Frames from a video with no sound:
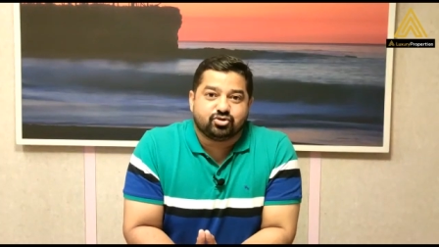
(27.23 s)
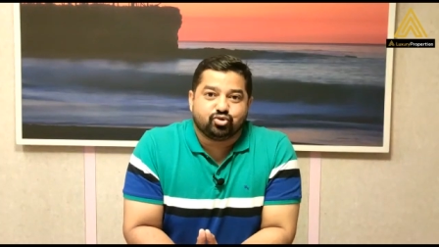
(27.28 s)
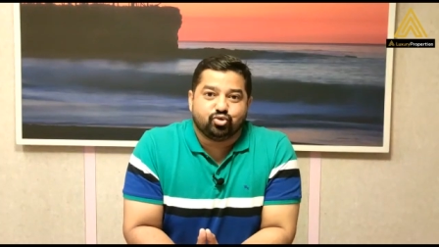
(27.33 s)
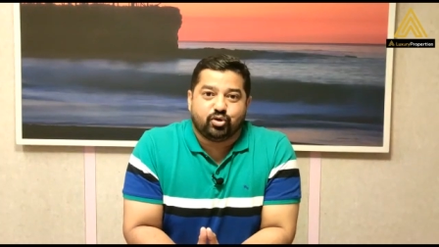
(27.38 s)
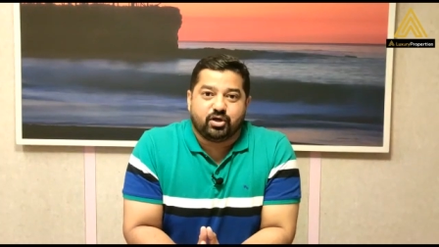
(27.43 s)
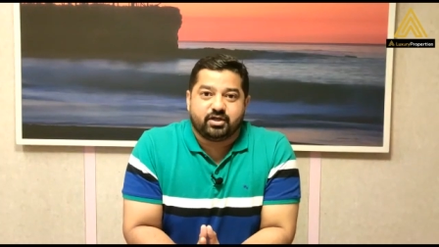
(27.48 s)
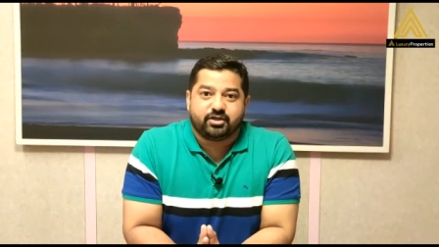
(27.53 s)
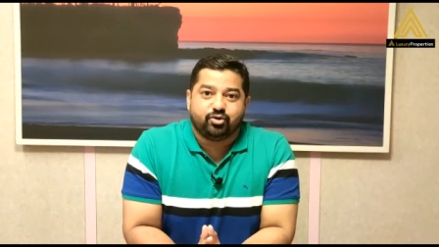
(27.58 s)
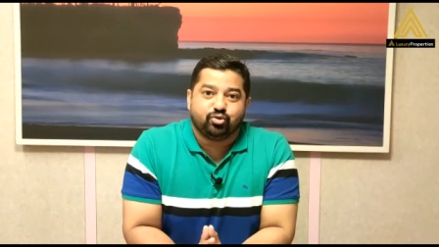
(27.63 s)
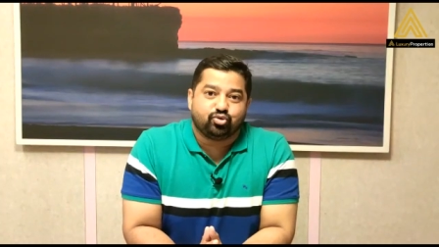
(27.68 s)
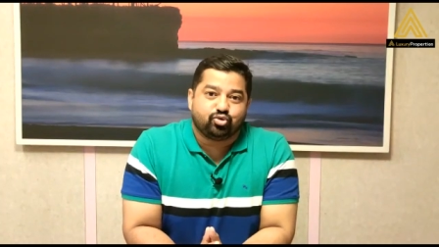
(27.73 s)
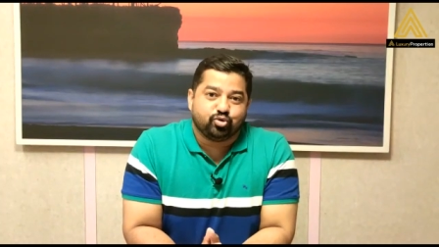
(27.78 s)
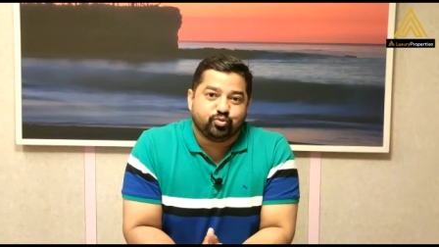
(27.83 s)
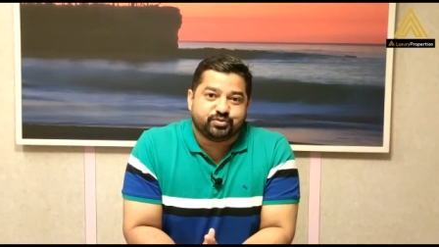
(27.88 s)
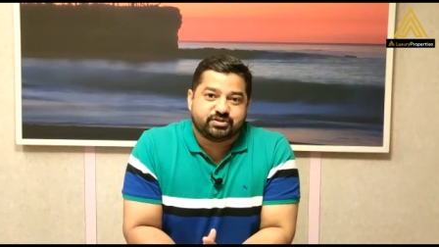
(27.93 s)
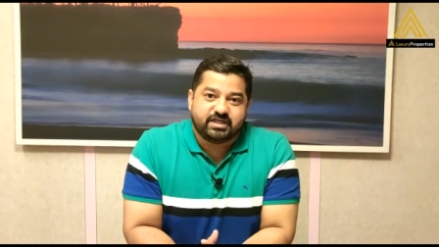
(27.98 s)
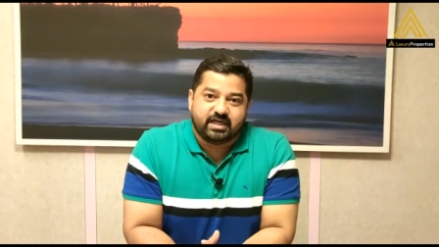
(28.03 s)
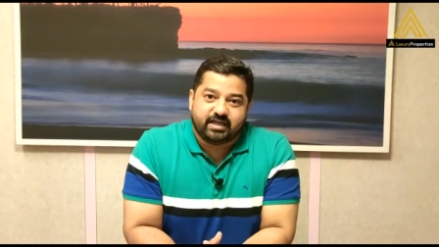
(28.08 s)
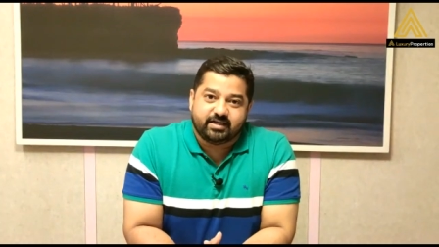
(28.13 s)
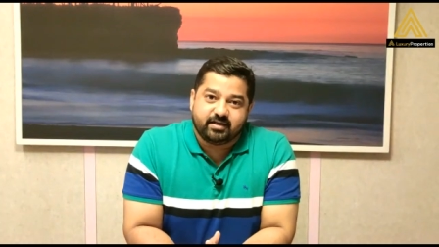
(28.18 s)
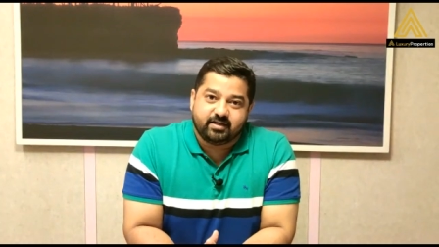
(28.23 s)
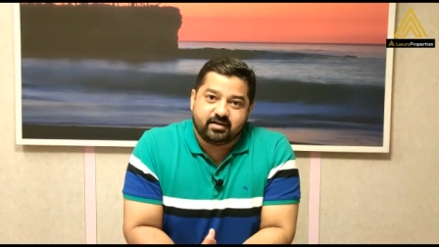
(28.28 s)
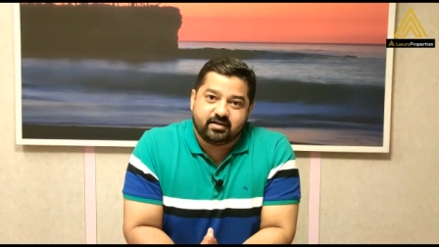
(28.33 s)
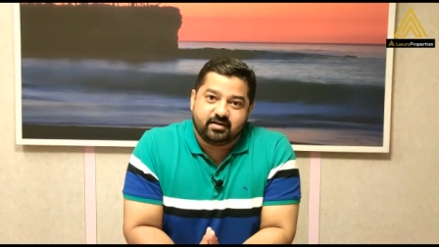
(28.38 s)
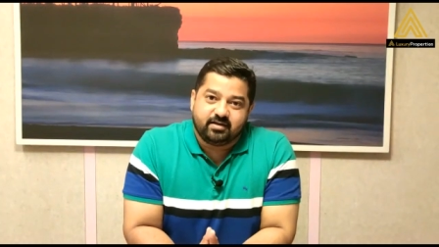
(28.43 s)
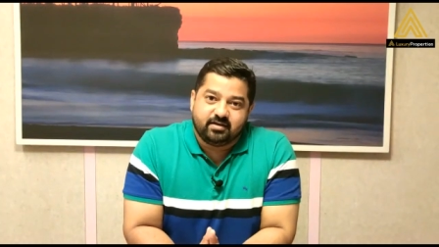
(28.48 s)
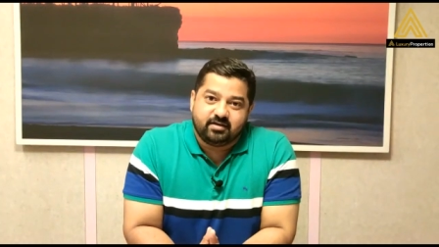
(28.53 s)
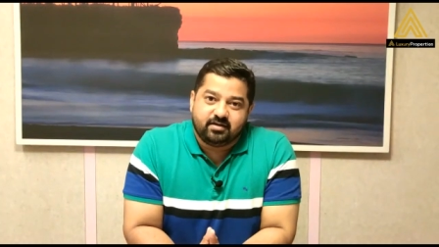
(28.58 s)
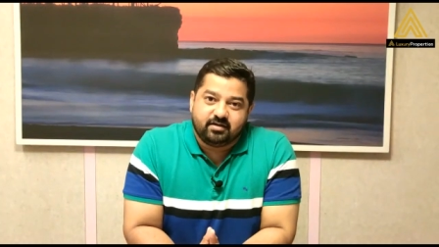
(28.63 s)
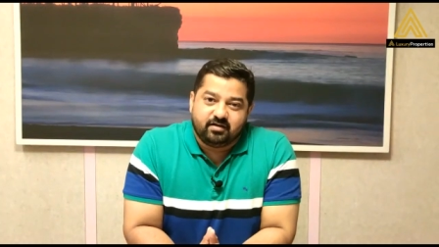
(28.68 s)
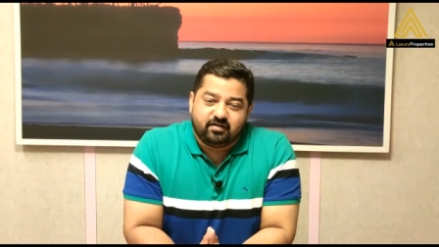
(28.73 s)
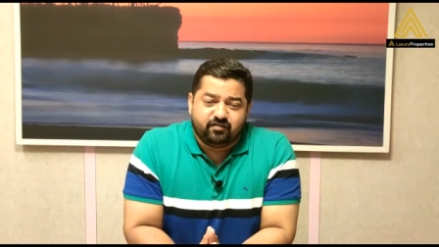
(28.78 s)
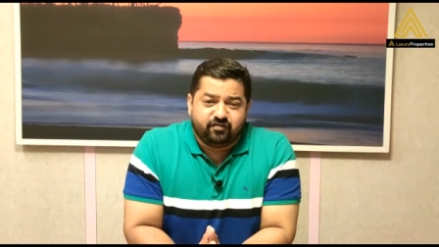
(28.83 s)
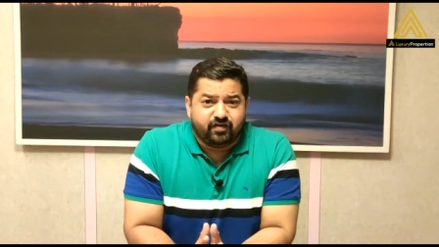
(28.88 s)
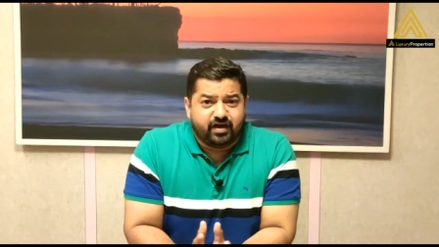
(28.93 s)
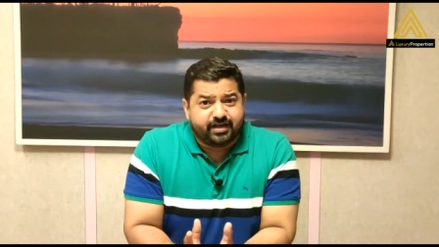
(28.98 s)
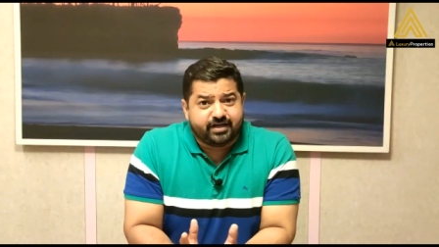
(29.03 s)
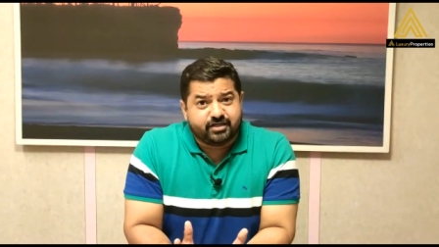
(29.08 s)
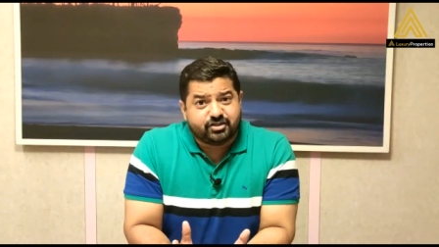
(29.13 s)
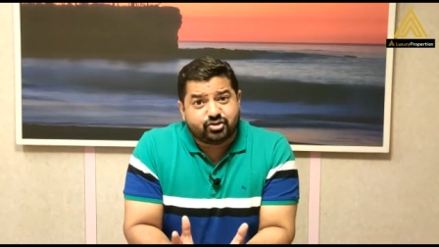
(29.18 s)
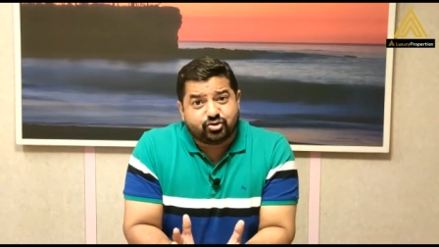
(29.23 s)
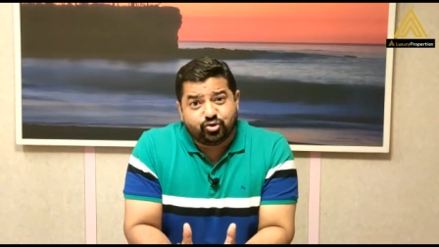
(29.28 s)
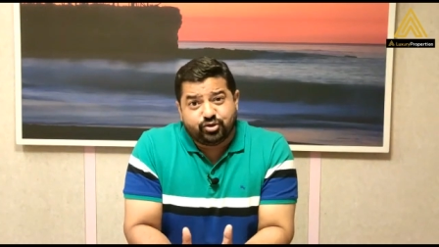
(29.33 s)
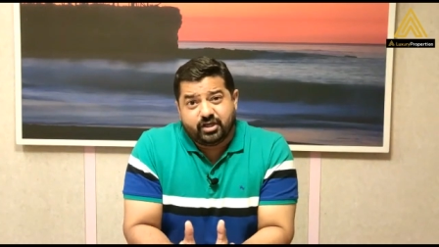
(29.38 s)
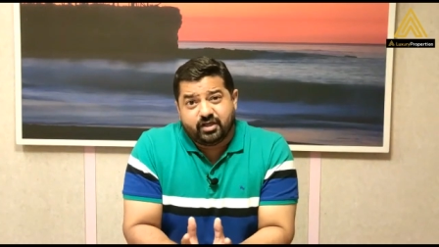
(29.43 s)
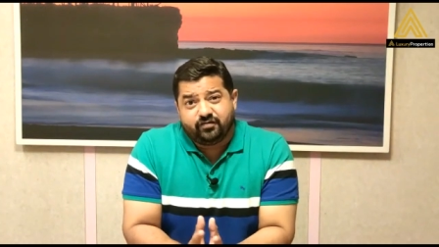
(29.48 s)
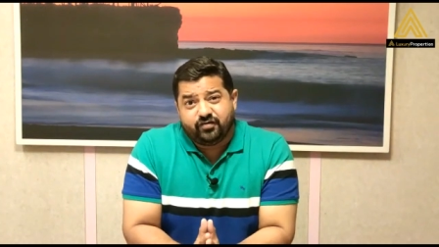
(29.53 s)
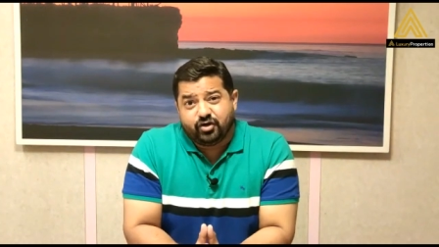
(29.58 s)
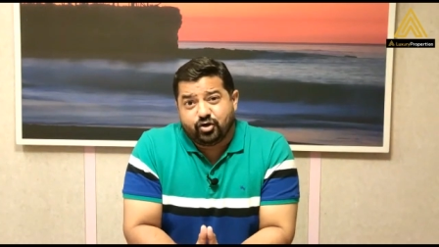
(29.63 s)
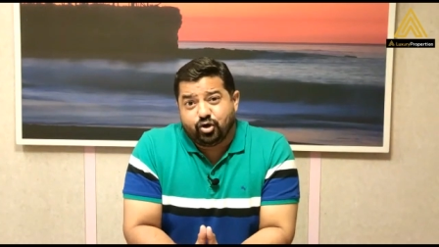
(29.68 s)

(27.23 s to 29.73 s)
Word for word: to our YouTube channel, wherein today we're